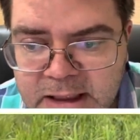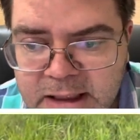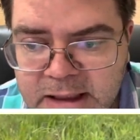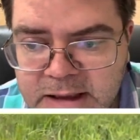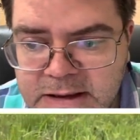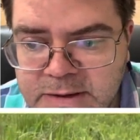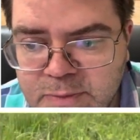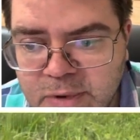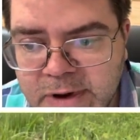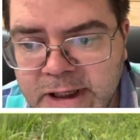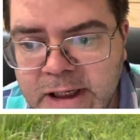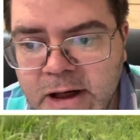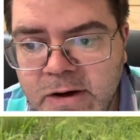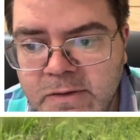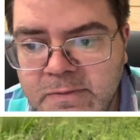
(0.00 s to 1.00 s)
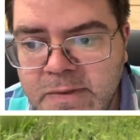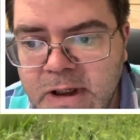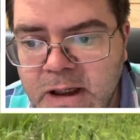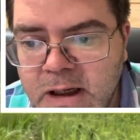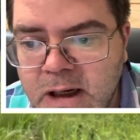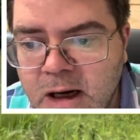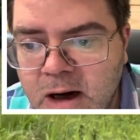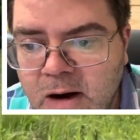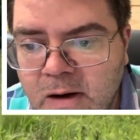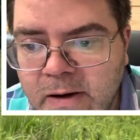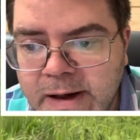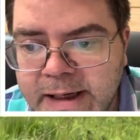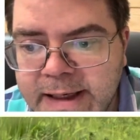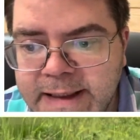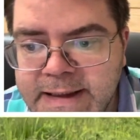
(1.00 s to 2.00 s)
It is a brick home
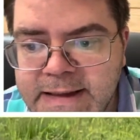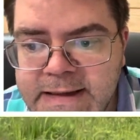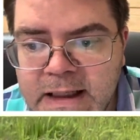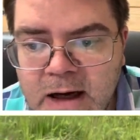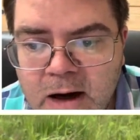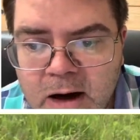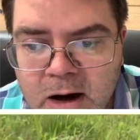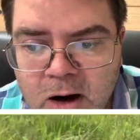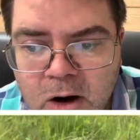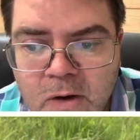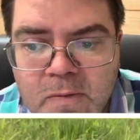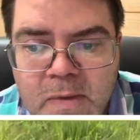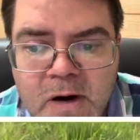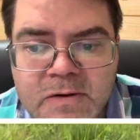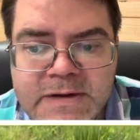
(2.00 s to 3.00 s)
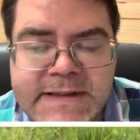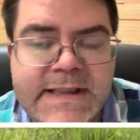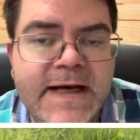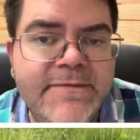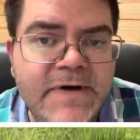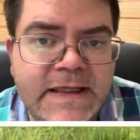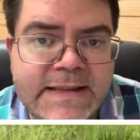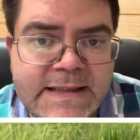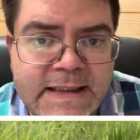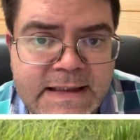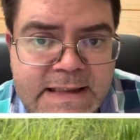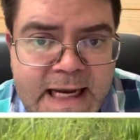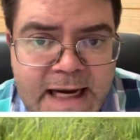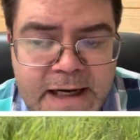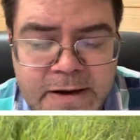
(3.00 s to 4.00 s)
on almost 76
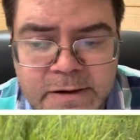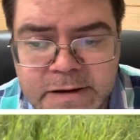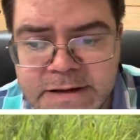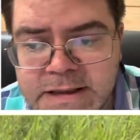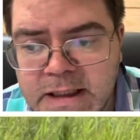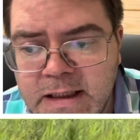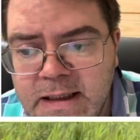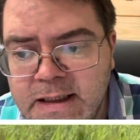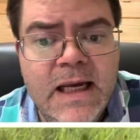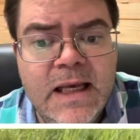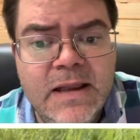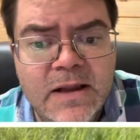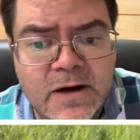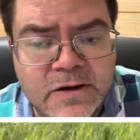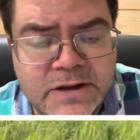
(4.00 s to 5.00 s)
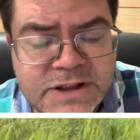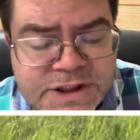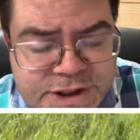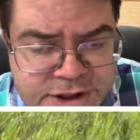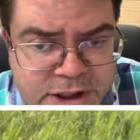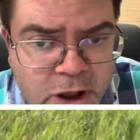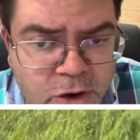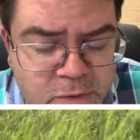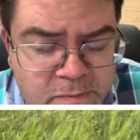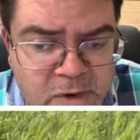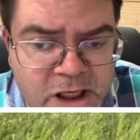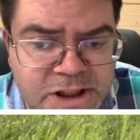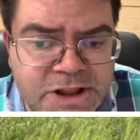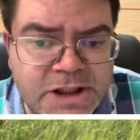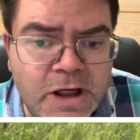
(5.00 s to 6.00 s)
acres. There is so
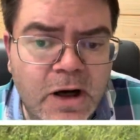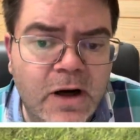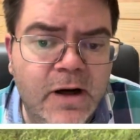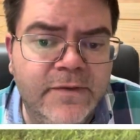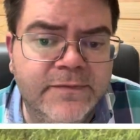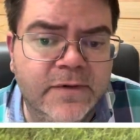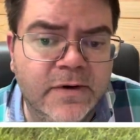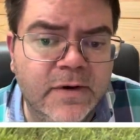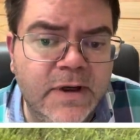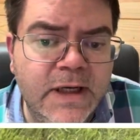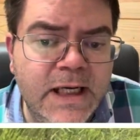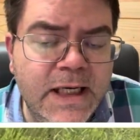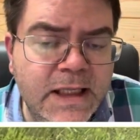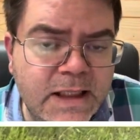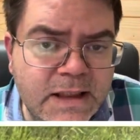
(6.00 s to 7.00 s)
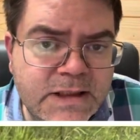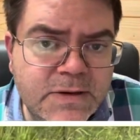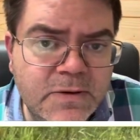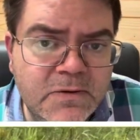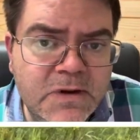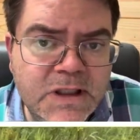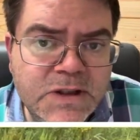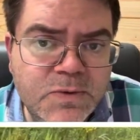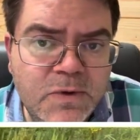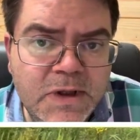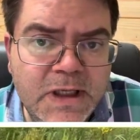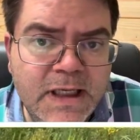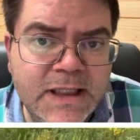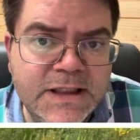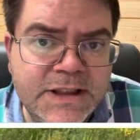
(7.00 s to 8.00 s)
much to offer. This, this
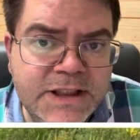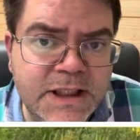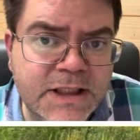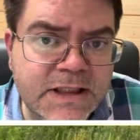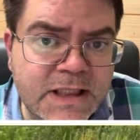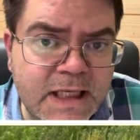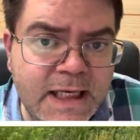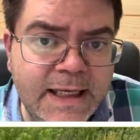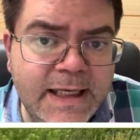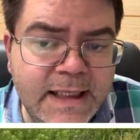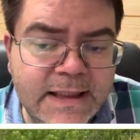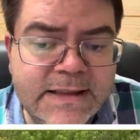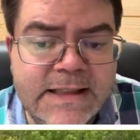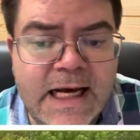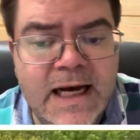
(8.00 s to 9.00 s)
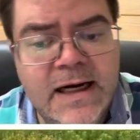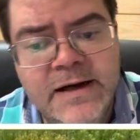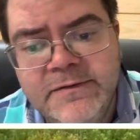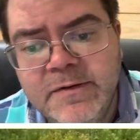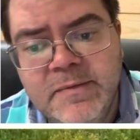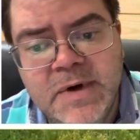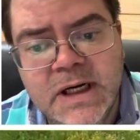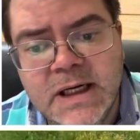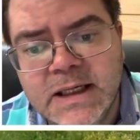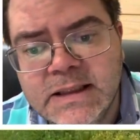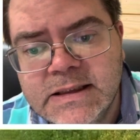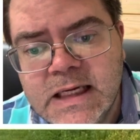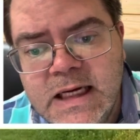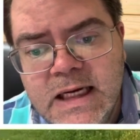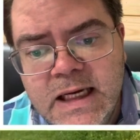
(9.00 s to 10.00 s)
one is just getting inside of it
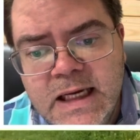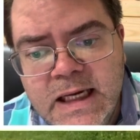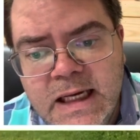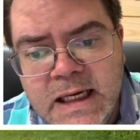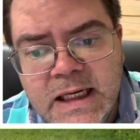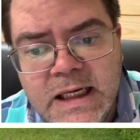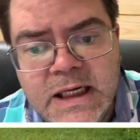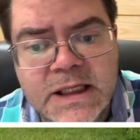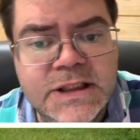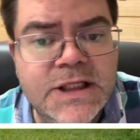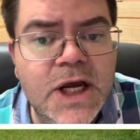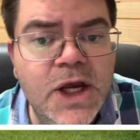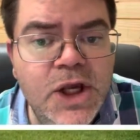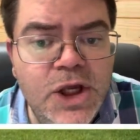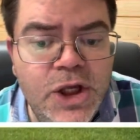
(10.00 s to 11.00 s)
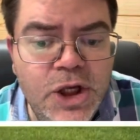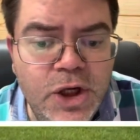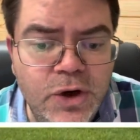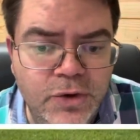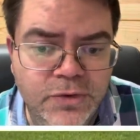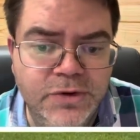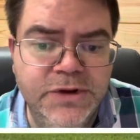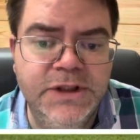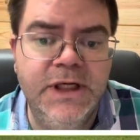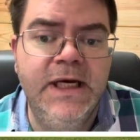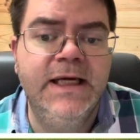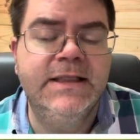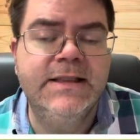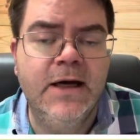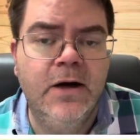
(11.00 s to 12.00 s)
because it is huge.
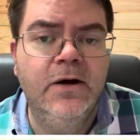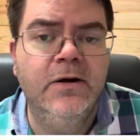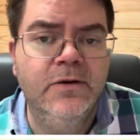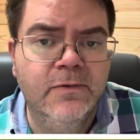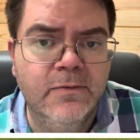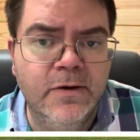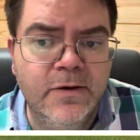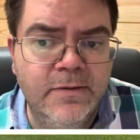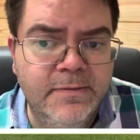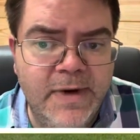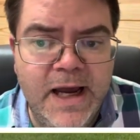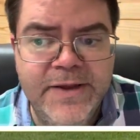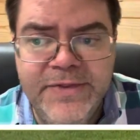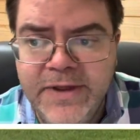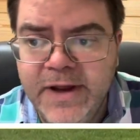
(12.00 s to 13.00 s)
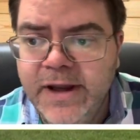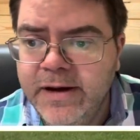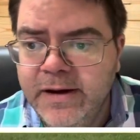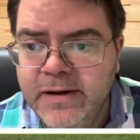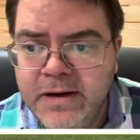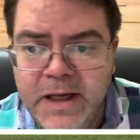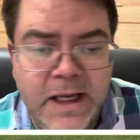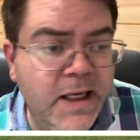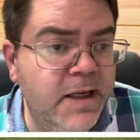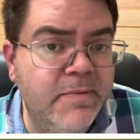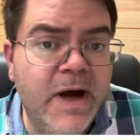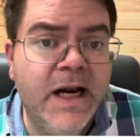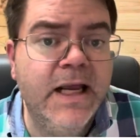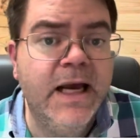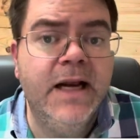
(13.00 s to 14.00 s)
It's all the room I think
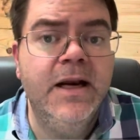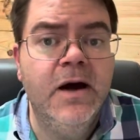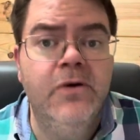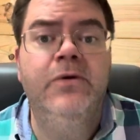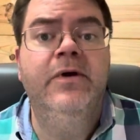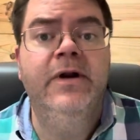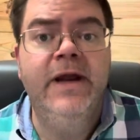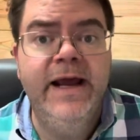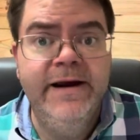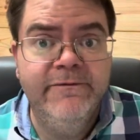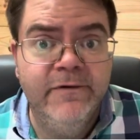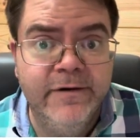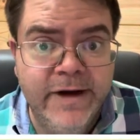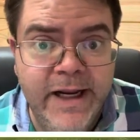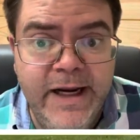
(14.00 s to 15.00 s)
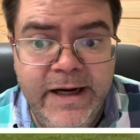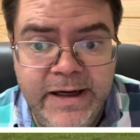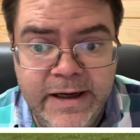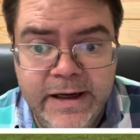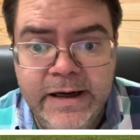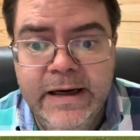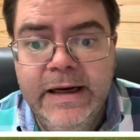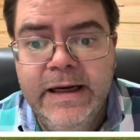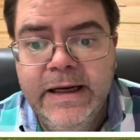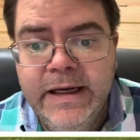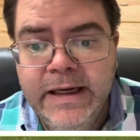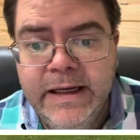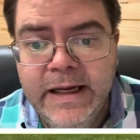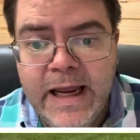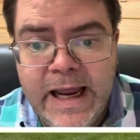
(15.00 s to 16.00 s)
anybody I know could ever need
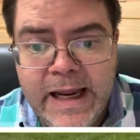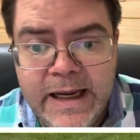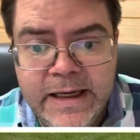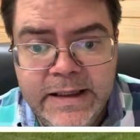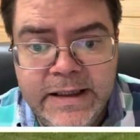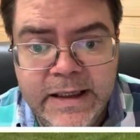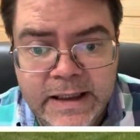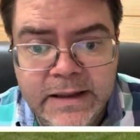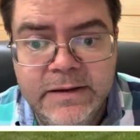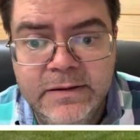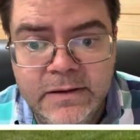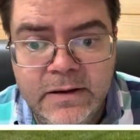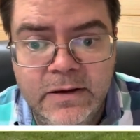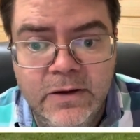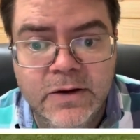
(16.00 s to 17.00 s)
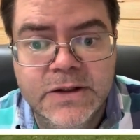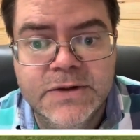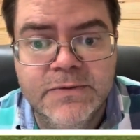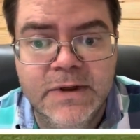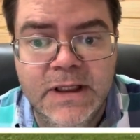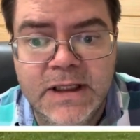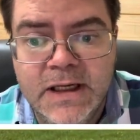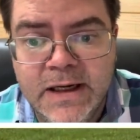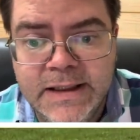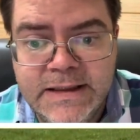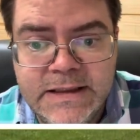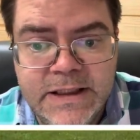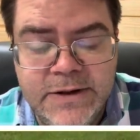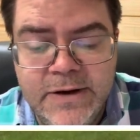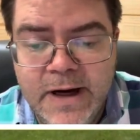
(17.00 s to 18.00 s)
it and it looks really nice too.